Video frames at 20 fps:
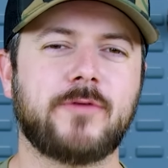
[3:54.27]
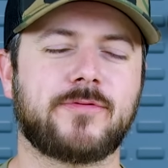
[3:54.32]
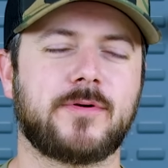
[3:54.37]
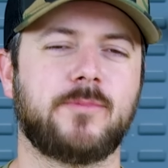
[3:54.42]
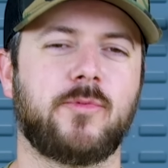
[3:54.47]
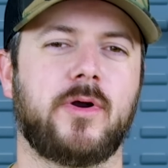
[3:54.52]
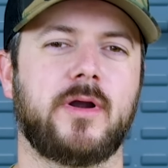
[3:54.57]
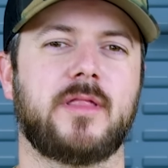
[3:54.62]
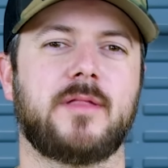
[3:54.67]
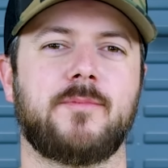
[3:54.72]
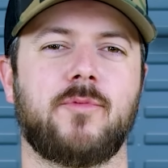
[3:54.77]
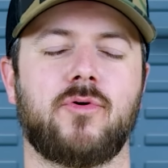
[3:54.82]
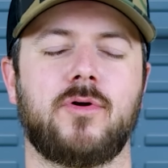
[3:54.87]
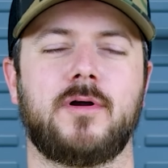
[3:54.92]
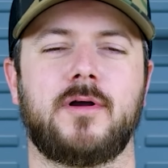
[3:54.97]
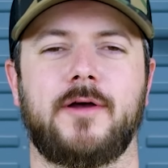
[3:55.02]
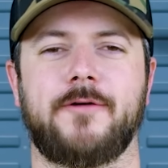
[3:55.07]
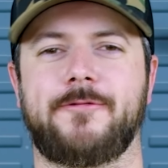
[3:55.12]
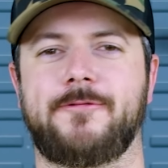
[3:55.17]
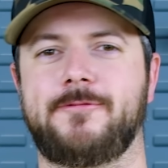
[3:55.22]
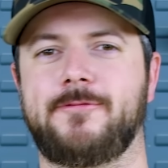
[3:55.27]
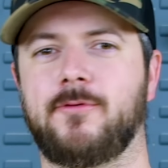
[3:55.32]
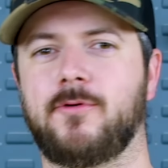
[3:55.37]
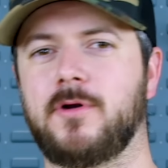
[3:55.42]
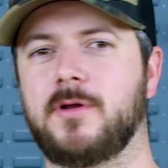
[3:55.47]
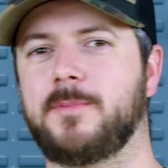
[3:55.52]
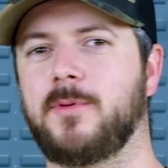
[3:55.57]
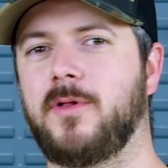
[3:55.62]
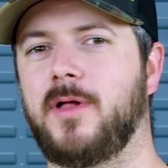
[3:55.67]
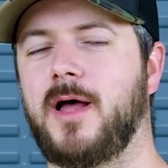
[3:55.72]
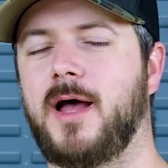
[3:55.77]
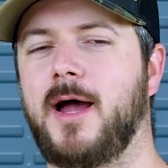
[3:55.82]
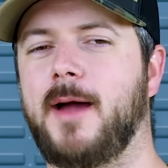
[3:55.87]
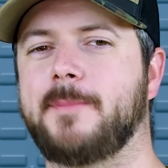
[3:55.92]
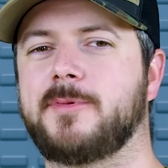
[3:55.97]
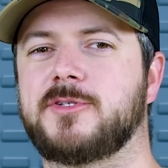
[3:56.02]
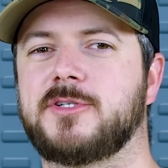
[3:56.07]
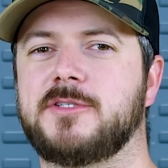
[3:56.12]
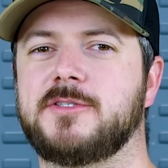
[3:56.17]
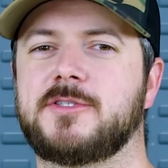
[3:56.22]
from one of the more affordable
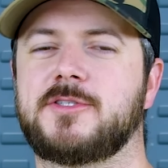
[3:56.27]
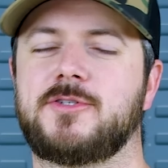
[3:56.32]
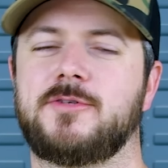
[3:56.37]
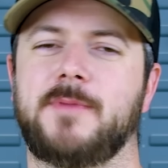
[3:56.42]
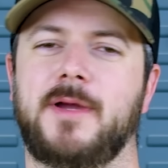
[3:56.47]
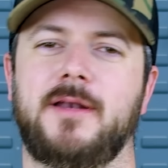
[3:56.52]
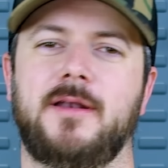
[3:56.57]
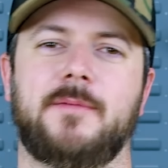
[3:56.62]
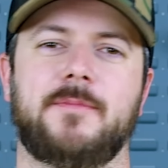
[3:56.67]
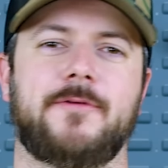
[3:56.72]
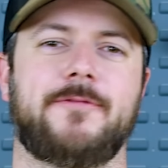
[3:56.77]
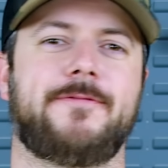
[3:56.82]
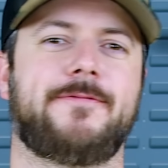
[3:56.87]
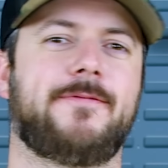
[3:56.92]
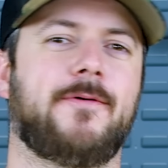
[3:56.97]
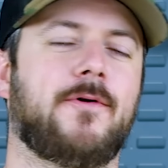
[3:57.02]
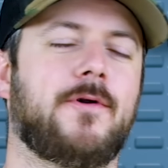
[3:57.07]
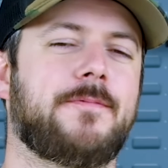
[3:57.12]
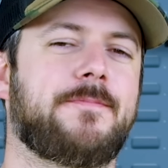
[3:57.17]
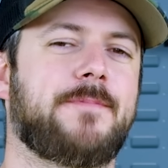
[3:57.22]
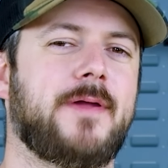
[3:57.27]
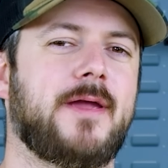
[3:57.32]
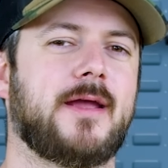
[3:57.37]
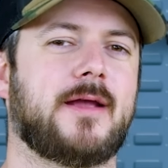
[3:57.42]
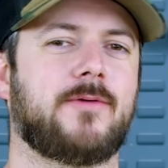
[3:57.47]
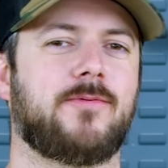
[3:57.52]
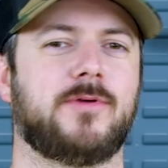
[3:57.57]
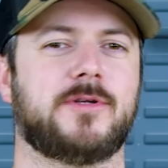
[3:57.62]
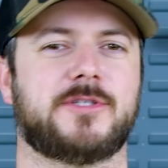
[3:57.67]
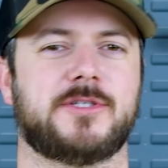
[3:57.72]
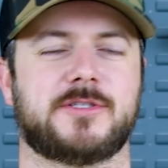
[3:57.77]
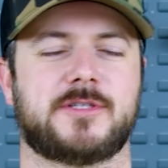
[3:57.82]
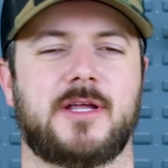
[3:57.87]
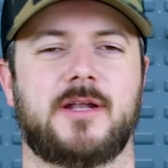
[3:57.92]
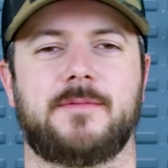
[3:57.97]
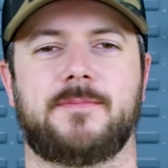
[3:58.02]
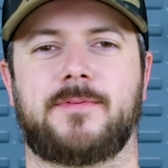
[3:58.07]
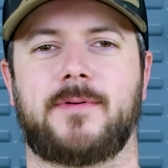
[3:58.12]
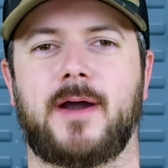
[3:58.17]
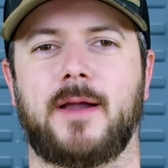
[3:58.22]
options to my number four pick, which is
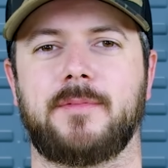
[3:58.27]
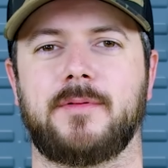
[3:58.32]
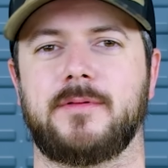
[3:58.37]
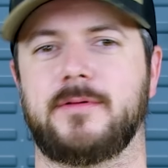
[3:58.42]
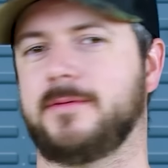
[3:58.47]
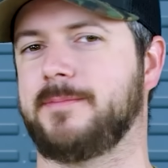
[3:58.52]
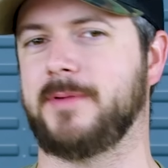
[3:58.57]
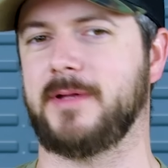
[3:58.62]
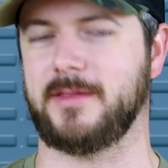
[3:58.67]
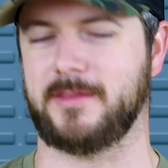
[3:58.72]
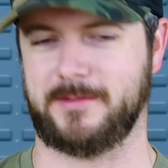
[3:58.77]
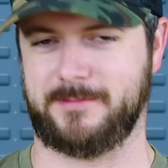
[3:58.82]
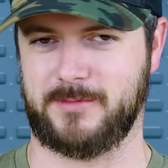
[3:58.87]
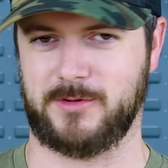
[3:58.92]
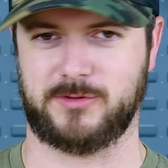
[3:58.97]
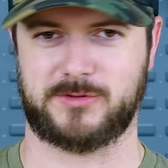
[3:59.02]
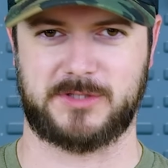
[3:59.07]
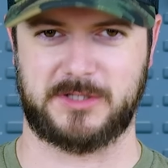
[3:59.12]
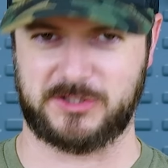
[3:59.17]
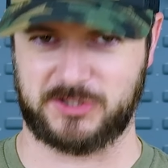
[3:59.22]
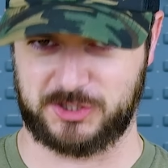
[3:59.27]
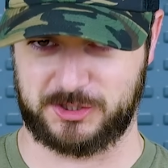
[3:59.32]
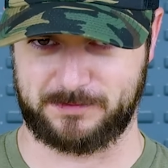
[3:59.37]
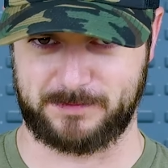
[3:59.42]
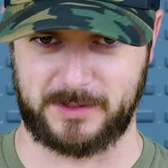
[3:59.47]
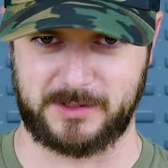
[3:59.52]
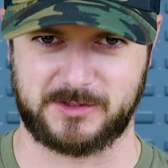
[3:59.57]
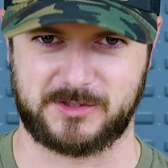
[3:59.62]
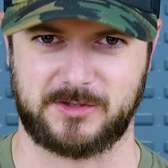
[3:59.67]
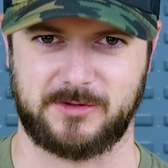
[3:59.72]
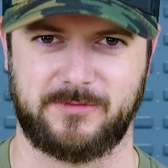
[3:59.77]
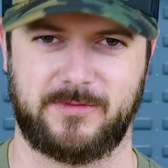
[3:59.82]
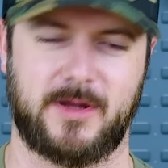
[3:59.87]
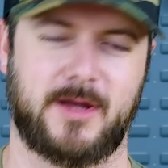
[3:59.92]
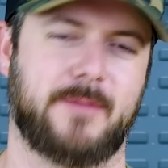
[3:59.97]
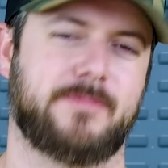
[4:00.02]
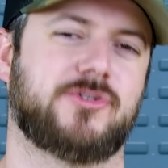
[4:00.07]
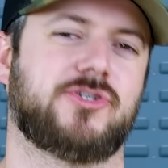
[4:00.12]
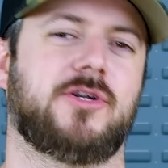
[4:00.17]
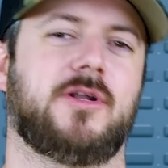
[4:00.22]
gonna probably be the most expensive
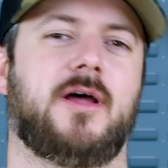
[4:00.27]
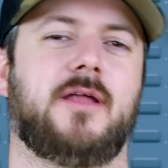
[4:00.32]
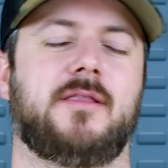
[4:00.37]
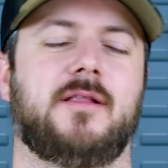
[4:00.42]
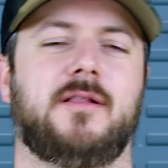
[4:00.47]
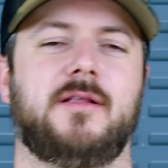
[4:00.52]
option on the